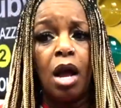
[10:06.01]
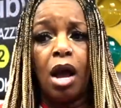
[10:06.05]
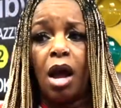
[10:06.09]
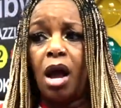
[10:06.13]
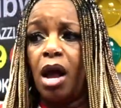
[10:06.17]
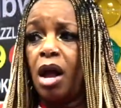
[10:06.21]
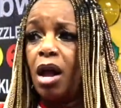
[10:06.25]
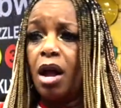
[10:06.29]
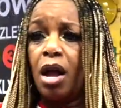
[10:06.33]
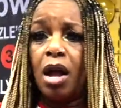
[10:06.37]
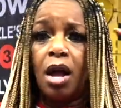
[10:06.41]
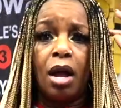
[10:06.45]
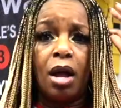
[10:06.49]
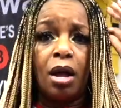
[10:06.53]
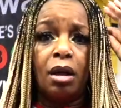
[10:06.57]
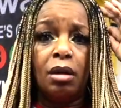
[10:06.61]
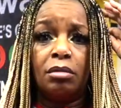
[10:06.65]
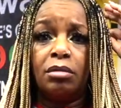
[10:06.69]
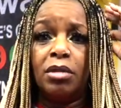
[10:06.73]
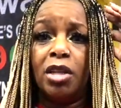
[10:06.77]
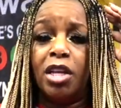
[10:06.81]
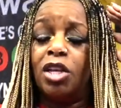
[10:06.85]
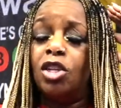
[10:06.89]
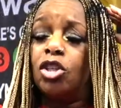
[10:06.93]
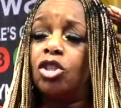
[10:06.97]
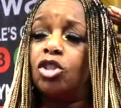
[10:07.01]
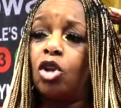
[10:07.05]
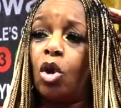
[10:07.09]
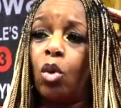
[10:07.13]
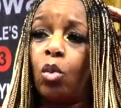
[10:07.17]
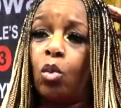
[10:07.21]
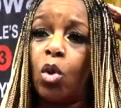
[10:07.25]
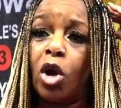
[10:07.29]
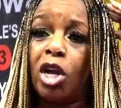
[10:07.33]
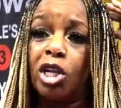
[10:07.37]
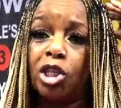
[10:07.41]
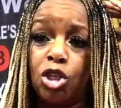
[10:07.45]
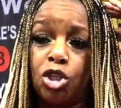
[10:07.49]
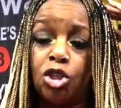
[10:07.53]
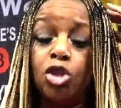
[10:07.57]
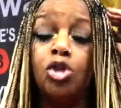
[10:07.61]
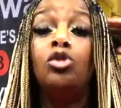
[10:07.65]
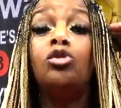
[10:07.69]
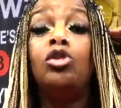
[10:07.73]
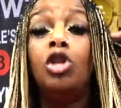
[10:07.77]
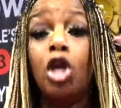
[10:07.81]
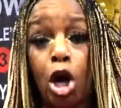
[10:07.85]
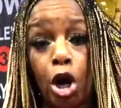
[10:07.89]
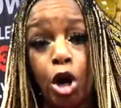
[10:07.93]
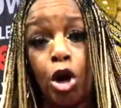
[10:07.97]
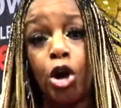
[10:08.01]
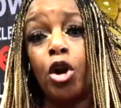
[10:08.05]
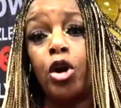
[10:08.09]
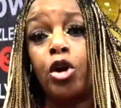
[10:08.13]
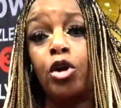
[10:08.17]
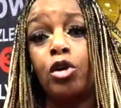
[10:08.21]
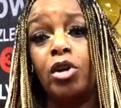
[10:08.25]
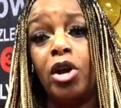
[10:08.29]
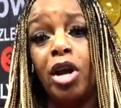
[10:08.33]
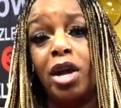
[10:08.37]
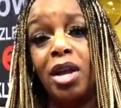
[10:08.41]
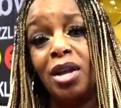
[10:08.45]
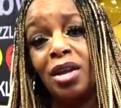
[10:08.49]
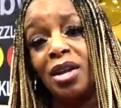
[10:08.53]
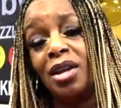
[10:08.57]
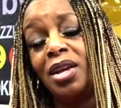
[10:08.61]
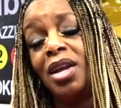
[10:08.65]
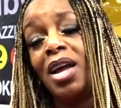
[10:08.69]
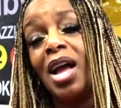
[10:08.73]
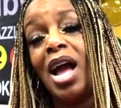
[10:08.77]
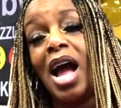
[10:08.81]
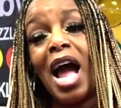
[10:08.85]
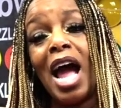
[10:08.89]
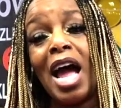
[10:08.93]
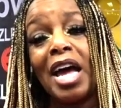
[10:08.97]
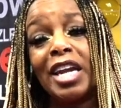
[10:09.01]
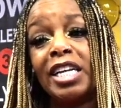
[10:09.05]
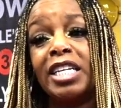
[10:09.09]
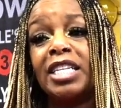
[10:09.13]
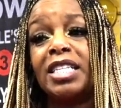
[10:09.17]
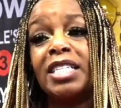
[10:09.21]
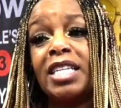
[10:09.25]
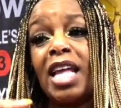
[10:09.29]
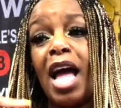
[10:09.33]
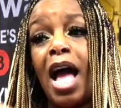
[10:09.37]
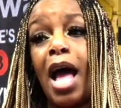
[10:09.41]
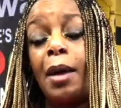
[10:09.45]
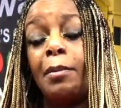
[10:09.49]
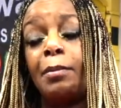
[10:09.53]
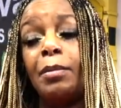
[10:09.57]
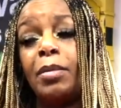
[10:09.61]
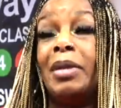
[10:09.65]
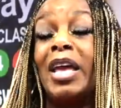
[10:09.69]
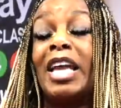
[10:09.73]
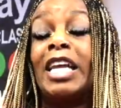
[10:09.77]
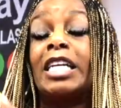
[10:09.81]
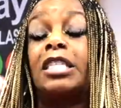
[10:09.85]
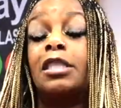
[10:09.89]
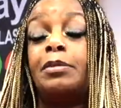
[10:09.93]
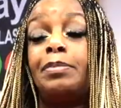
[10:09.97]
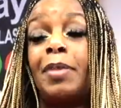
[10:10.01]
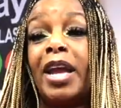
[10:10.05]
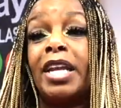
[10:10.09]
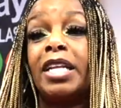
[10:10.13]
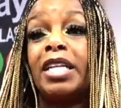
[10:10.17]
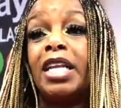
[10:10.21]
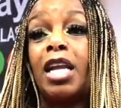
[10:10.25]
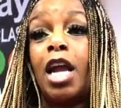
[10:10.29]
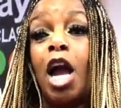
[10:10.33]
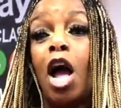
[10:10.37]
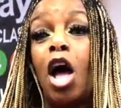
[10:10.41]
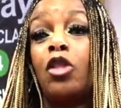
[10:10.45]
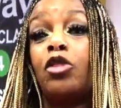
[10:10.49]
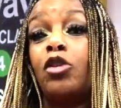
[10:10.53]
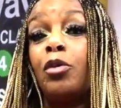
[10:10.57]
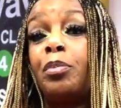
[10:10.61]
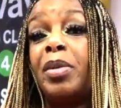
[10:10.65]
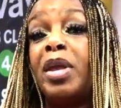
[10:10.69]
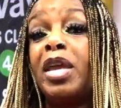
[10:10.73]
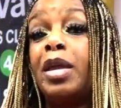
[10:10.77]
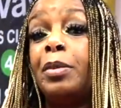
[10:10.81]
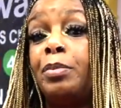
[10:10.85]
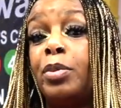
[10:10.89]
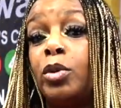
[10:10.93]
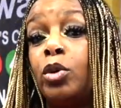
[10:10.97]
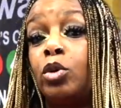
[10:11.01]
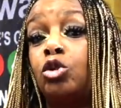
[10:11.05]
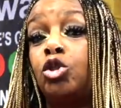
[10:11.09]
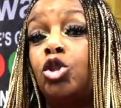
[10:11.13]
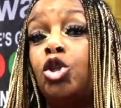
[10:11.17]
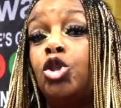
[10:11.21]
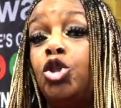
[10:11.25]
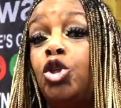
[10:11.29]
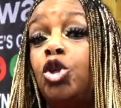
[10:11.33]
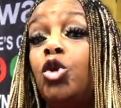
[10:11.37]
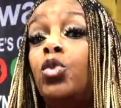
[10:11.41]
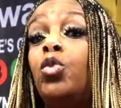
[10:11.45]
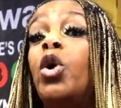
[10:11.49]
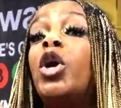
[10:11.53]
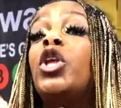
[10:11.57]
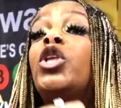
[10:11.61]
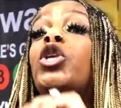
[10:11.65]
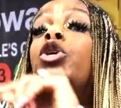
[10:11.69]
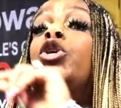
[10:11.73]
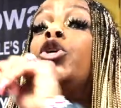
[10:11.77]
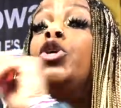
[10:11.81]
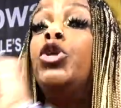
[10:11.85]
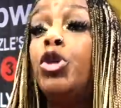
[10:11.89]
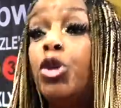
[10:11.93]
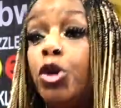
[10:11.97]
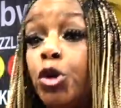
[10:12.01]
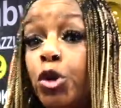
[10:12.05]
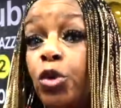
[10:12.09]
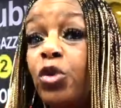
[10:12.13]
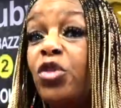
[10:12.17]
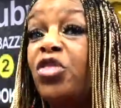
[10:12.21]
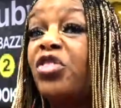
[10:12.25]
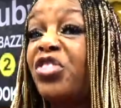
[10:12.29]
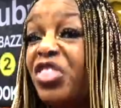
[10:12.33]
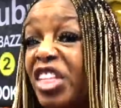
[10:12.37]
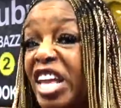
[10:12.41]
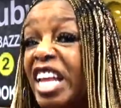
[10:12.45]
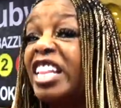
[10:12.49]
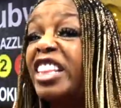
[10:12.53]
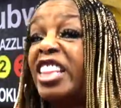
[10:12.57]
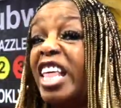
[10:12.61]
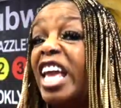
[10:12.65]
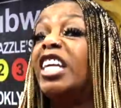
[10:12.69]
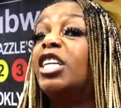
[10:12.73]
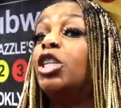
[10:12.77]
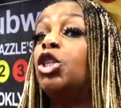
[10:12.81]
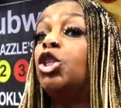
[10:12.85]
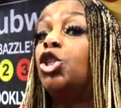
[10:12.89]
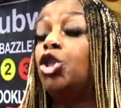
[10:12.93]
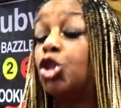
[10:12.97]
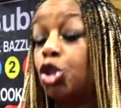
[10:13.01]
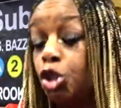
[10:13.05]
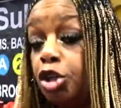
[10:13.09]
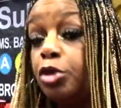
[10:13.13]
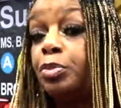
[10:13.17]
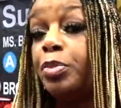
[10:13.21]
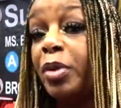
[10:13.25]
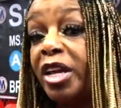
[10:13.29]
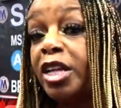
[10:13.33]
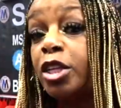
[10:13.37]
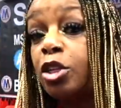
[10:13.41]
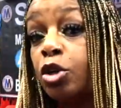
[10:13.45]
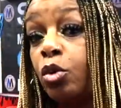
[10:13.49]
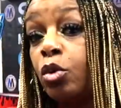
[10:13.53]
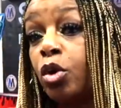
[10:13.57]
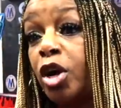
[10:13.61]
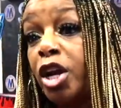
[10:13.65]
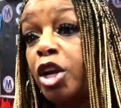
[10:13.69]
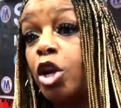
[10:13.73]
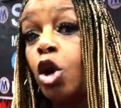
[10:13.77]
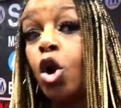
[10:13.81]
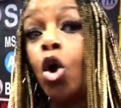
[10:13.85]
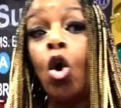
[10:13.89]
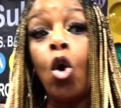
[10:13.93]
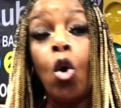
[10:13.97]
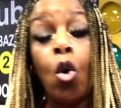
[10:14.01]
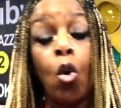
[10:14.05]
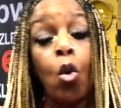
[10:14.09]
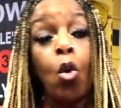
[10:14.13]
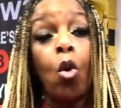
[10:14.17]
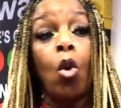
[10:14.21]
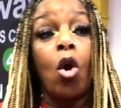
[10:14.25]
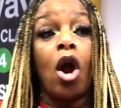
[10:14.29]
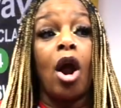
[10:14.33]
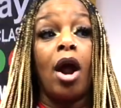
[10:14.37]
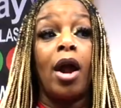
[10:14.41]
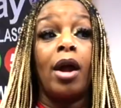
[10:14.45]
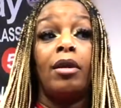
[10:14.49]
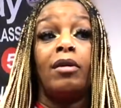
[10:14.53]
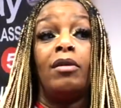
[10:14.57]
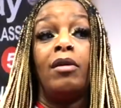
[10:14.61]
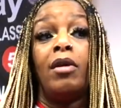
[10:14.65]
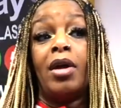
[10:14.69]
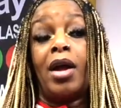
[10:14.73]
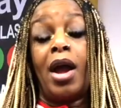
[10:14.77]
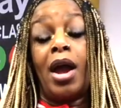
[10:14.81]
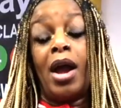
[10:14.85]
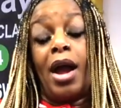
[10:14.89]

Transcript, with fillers: Uh-uh. So once you learn how to stop expecting other people to do what you think they should be doing or